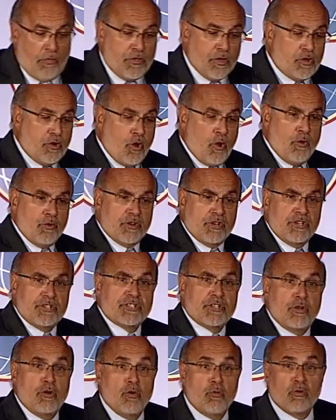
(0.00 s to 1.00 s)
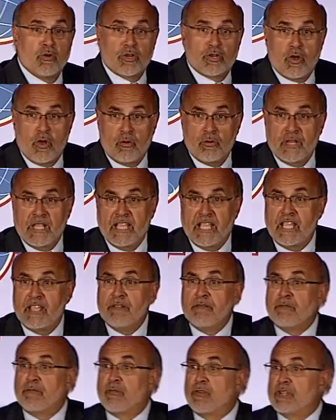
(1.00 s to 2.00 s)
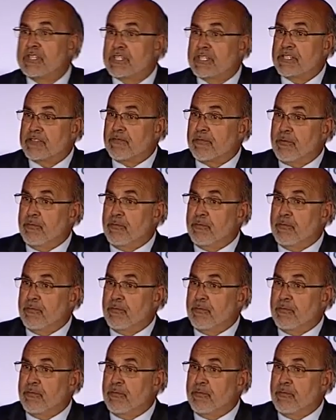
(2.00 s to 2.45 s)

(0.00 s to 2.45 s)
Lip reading: The coders who were coding invoices